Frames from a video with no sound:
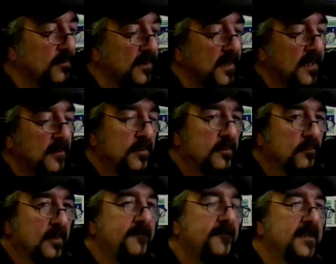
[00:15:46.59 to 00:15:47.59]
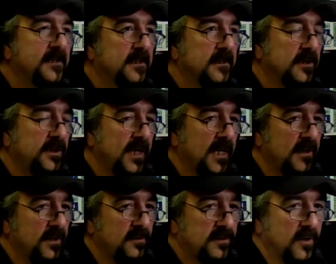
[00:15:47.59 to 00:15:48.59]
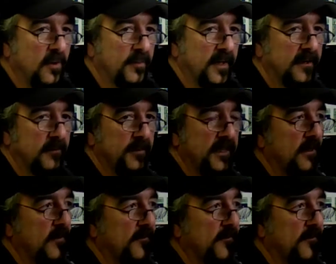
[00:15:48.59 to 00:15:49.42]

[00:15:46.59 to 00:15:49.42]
we'll revisit the Shell Houston Open a little bit and,